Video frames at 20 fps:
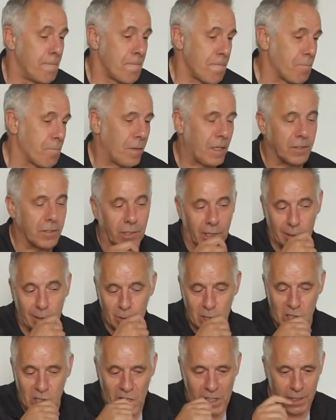So that was
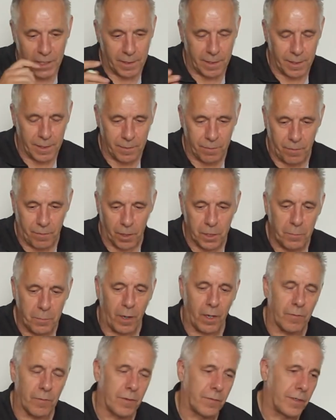the first part of
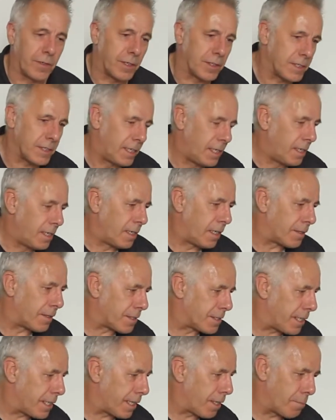the verse, and the
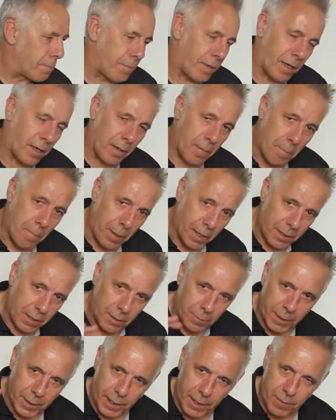second part picked up
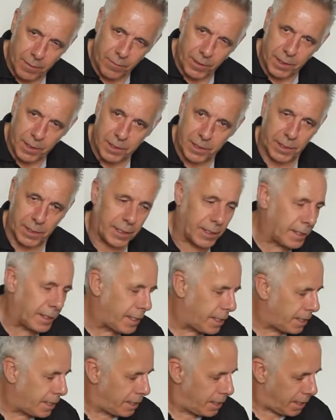again very slightly,
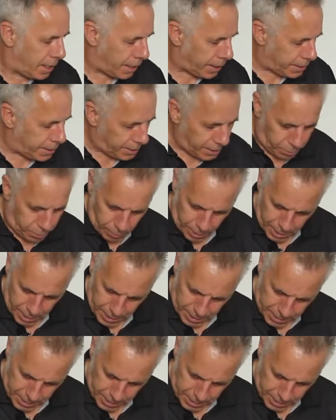and it just went.